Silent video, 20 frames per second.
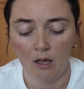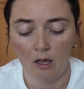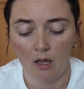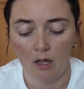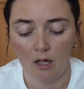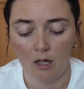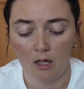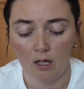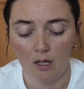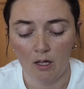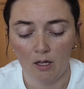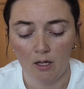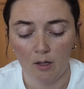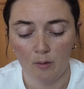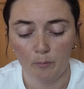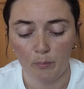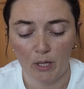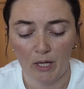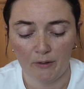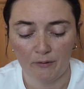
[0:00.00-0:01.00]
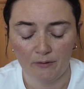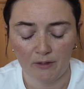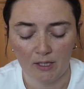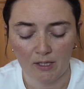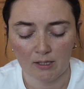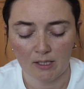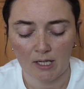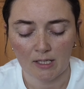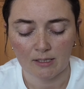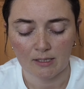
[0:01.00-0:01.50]
But I
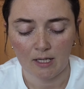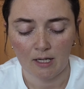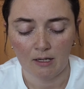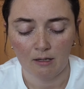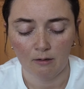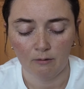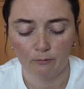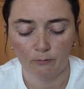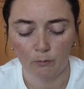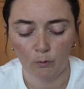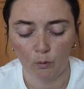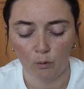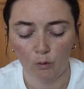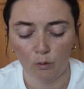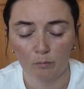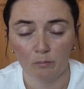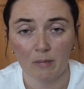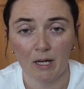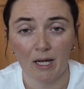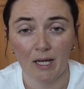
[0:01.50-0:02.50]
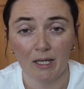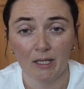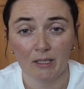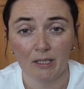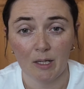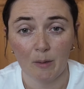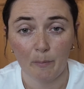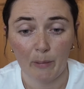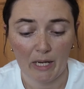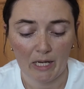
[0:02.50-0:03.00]
think that's it for
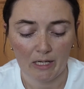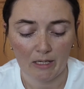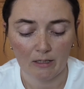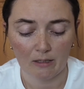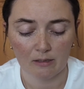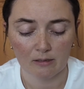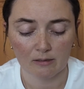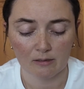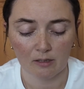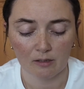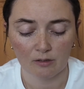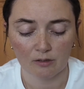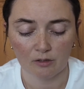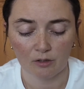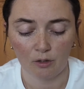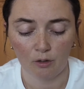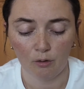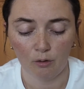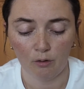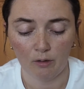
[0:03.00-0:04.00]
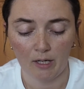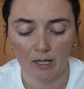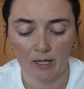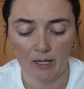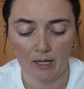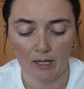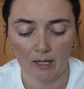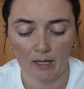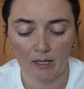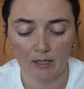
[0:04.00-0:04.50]
my peaks. So I
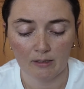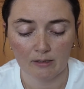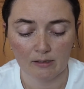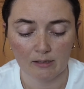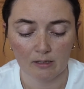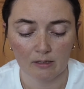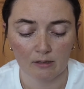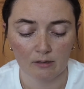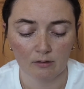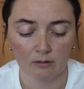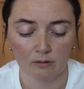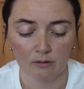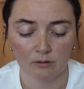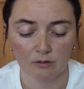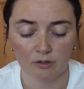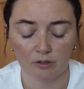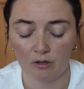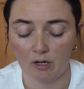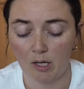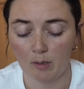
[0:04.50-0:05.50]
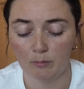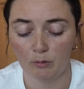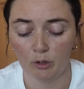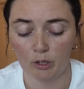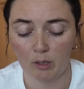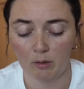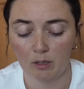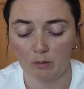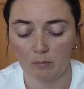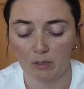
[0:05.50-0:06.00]
had, sorry, I'm
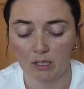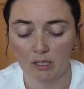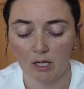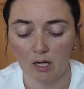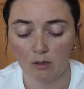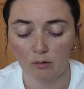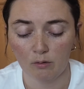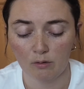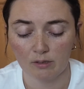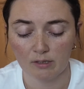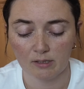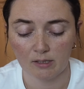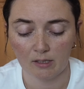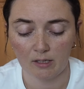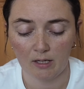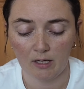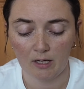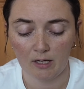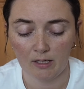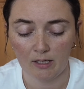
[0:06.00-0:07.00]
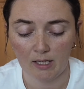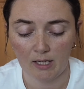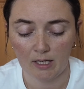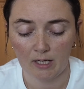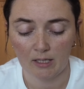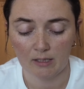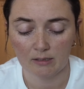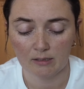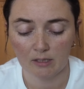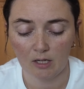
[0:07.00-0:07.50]
looking at my notes. I
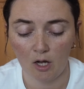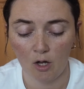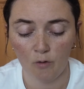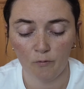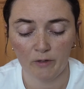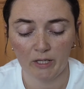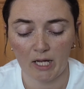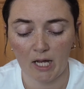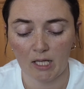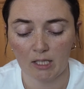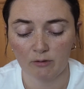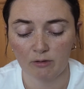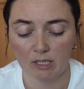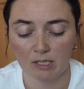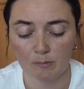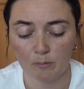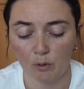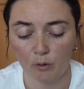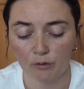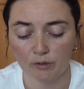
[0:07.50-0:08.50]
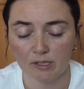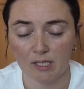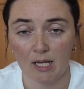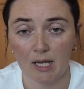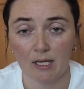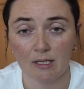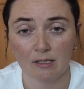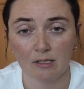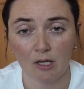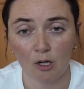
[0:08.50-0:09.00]
had over calories most
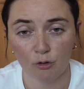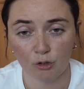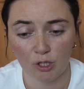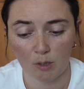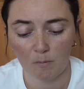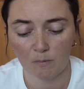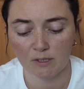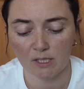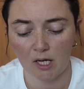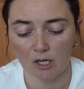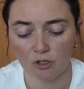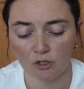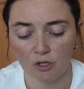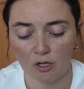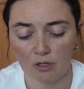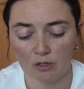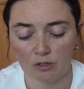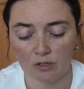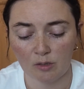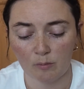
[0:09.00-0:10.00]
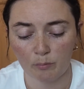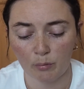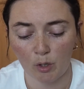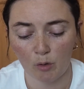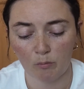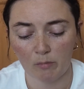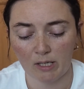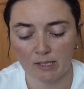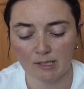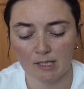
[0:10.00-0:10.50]
days, no gym sessions,
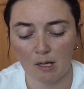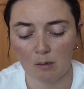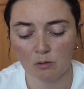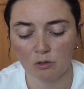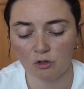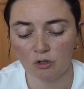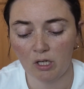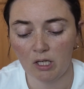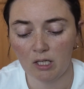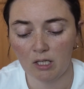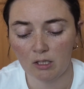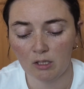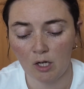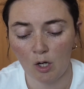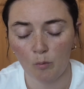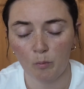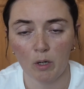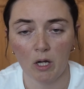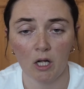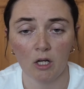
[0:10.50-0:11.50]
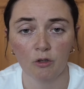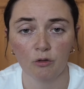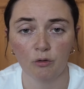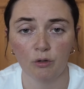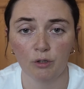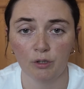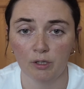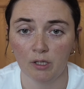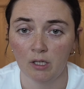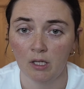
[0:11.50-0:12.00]
broke my step streak, no park
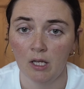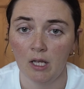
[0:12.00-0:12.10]
run,